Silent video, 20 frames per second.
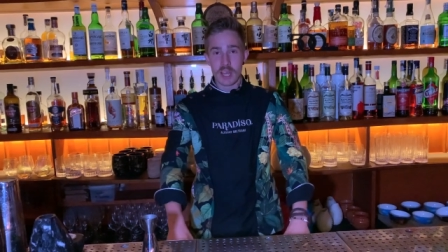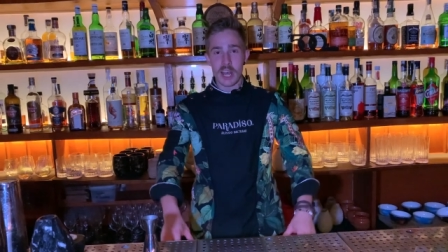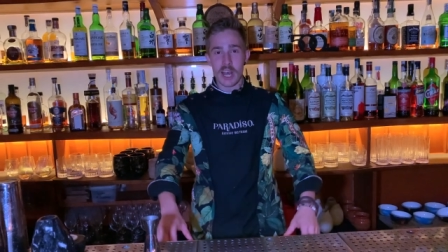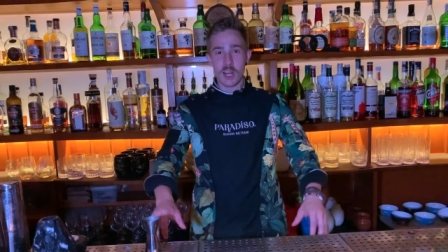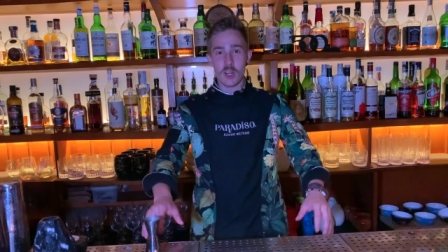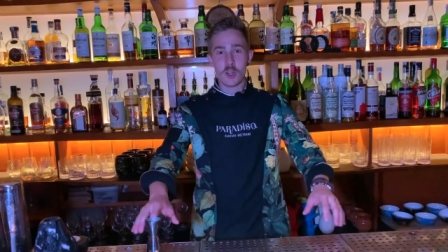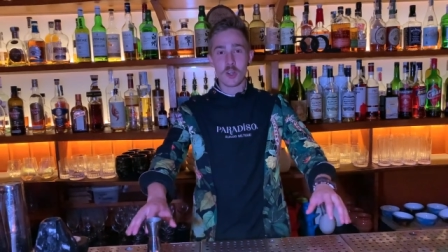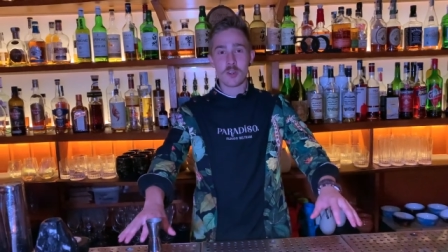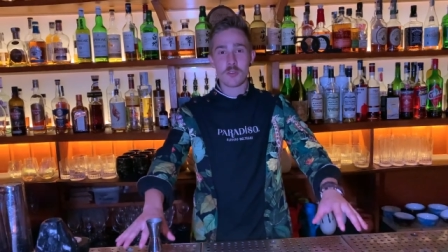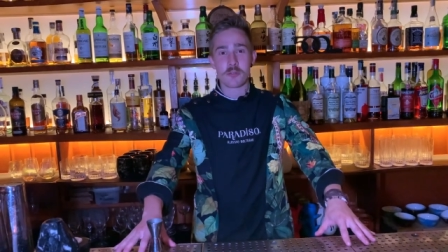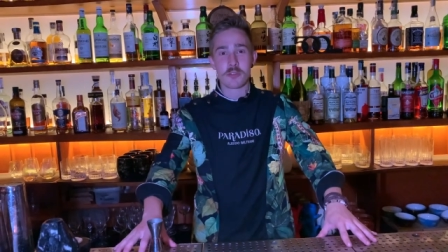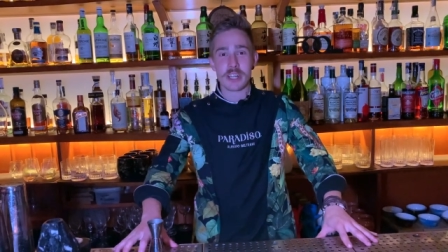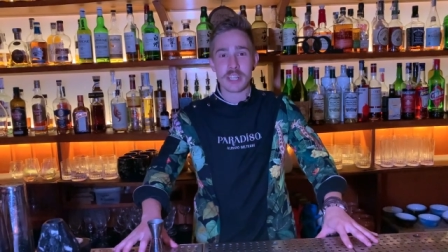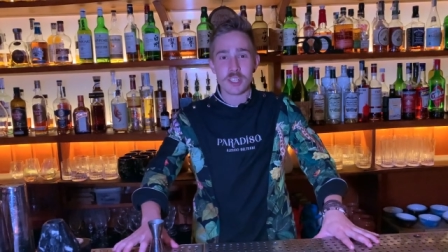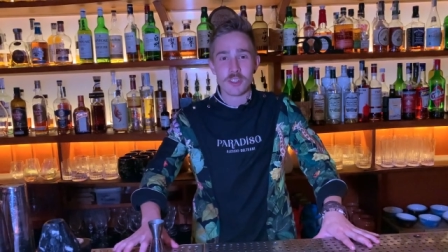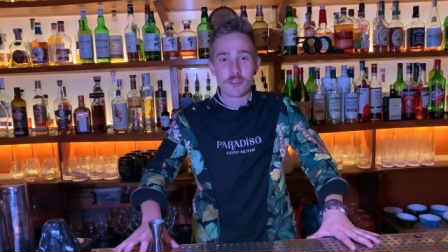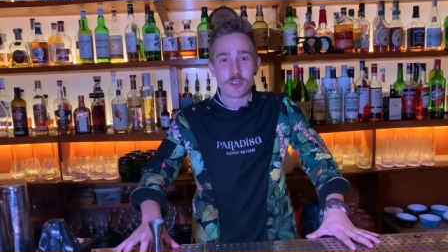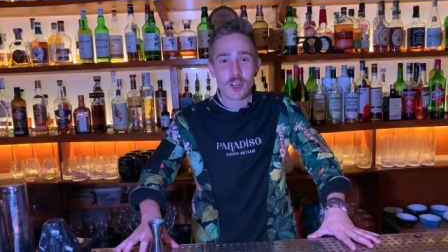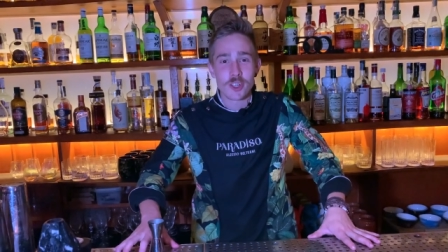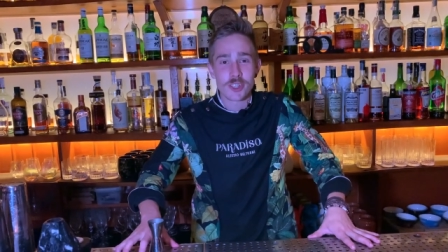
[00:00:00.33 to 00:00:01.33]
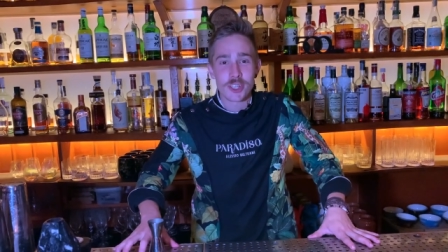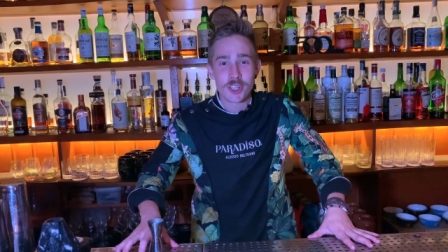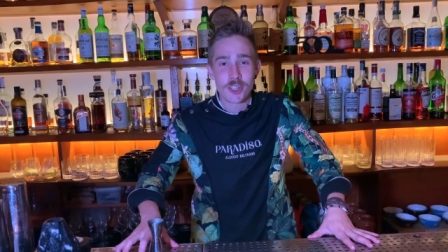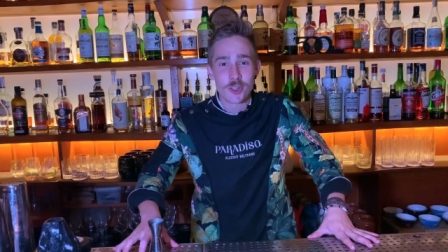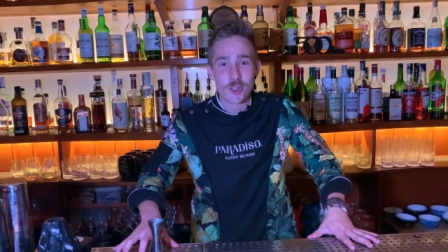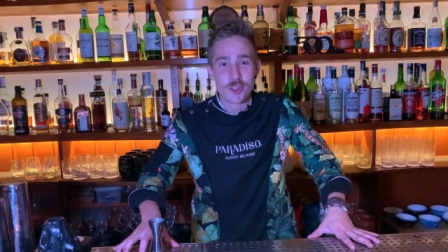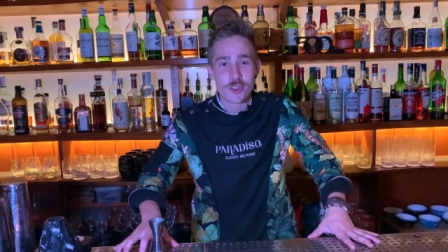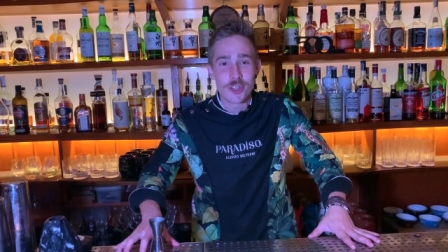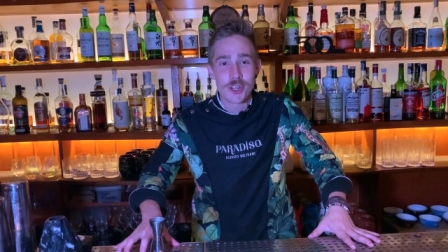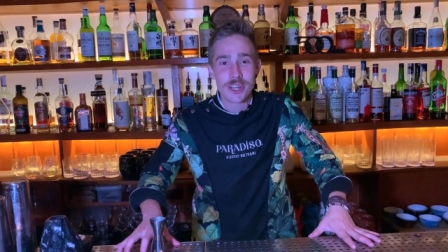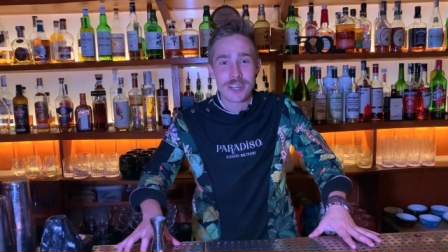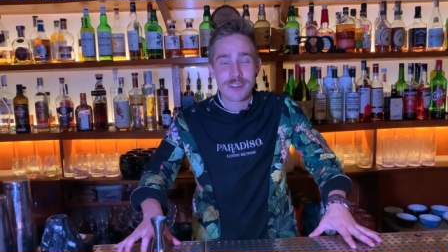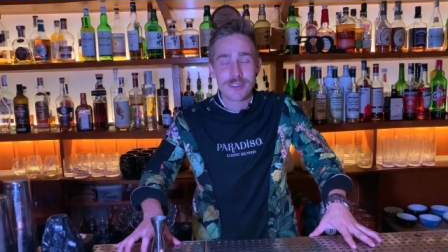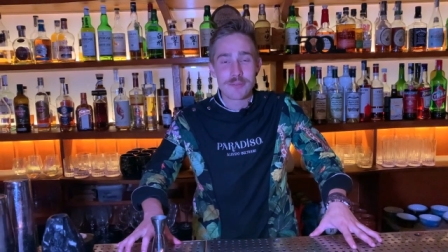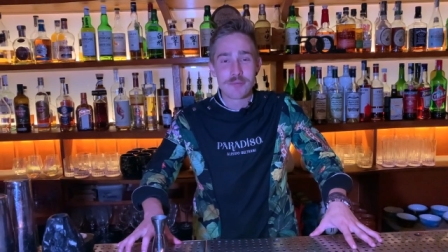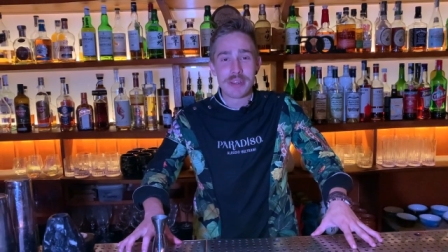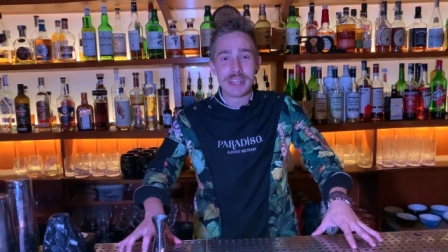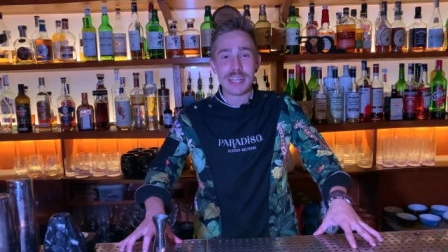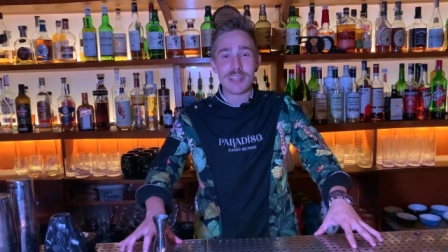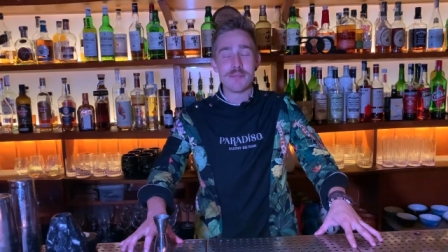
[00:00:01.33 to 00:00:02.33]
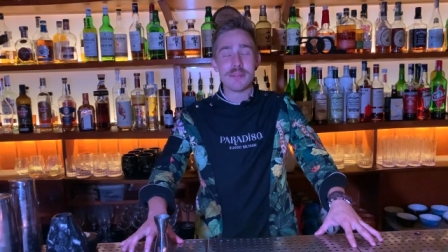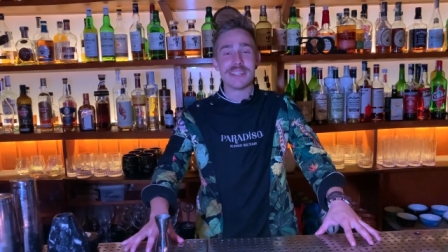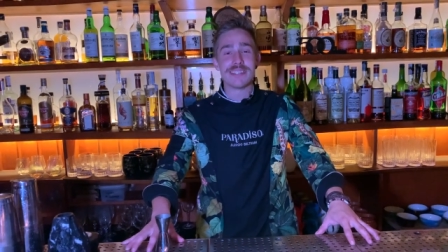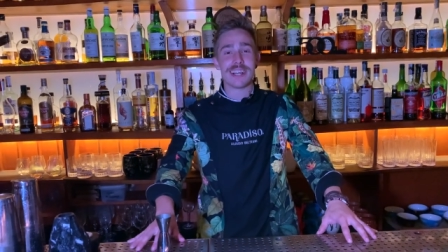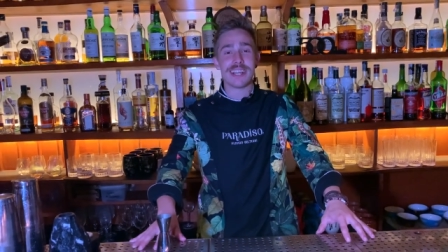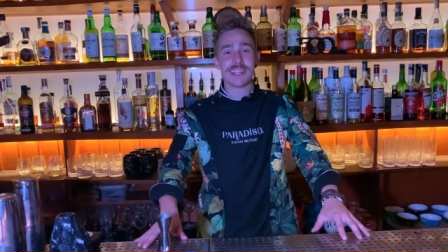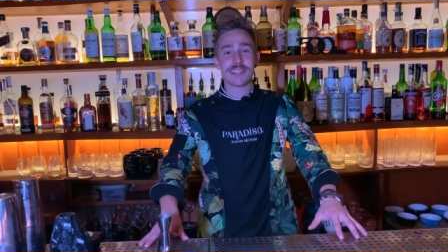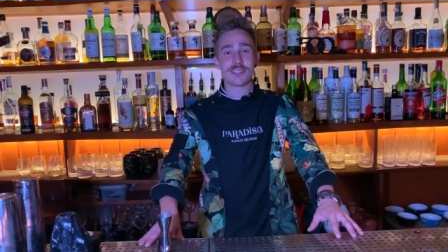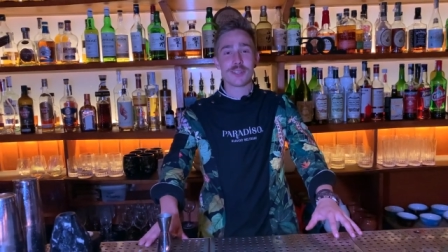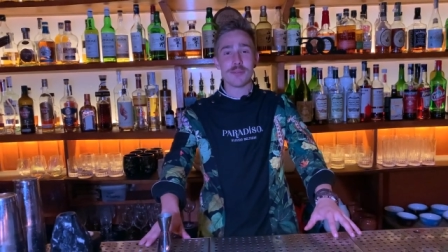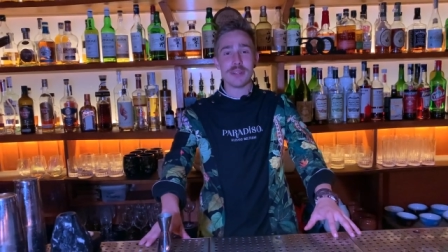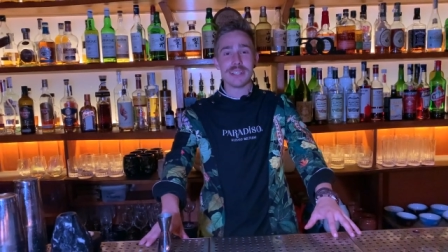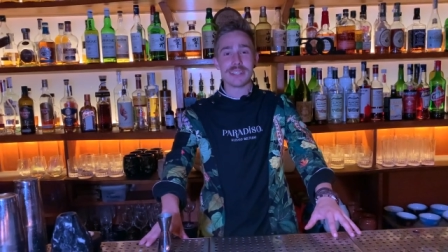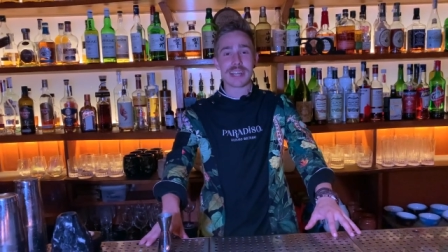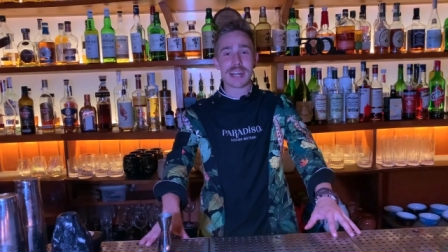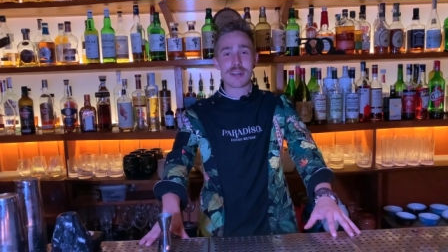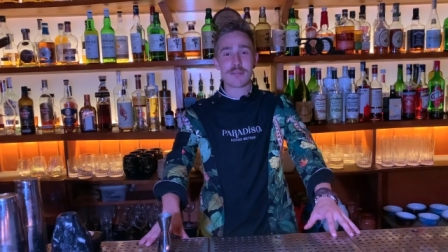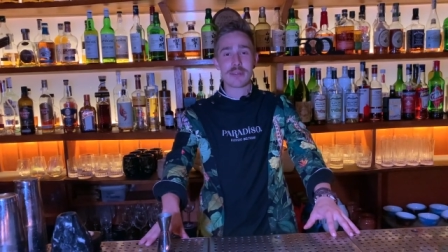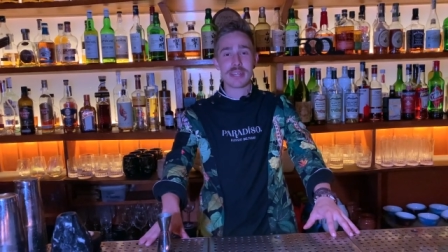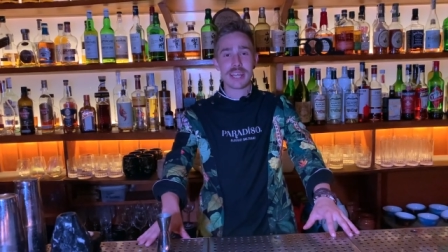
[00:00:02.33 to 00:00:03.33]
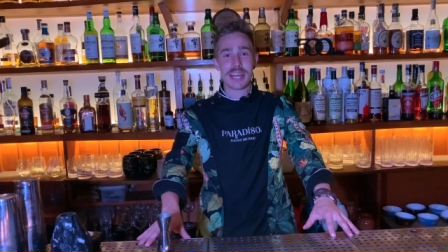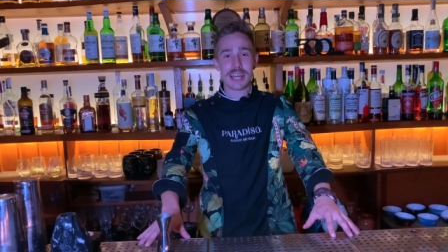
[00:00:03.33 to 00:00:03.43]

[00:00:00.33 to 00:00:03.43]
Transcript: Hello, friend of cocktail connoisseur. My name is Alessio Beltrami.